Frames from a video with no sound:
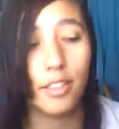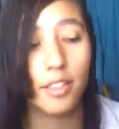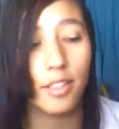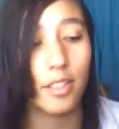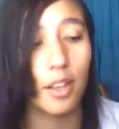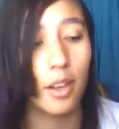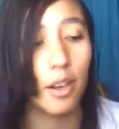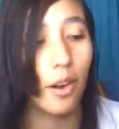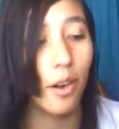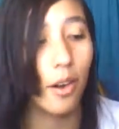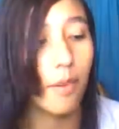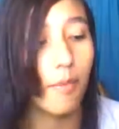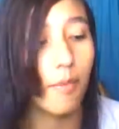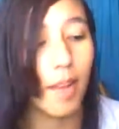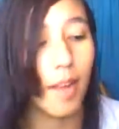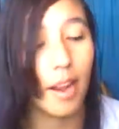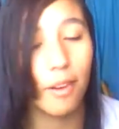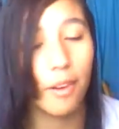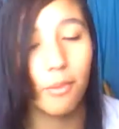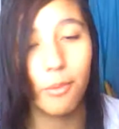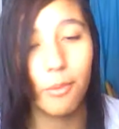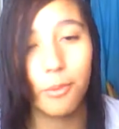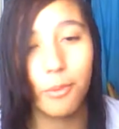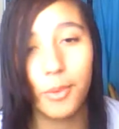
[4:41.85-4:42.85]
So
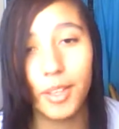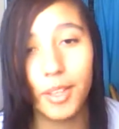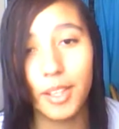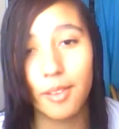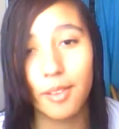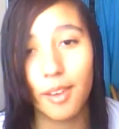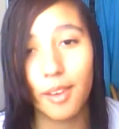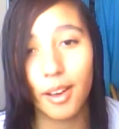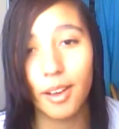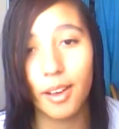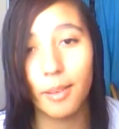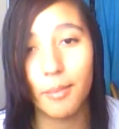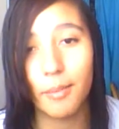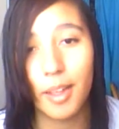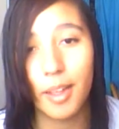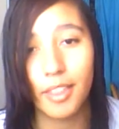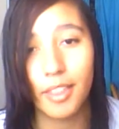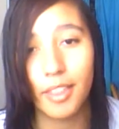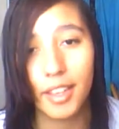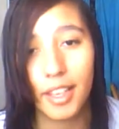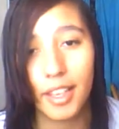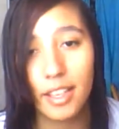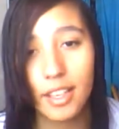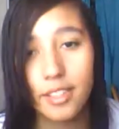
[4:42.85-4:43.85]
I really
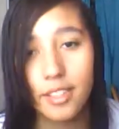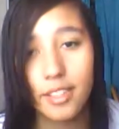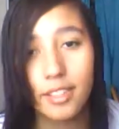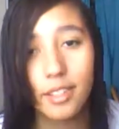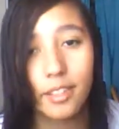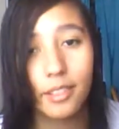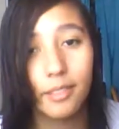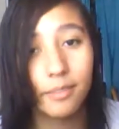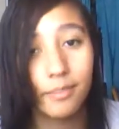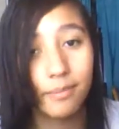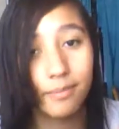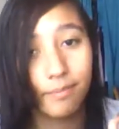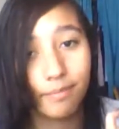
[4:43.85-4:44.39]
recommend these.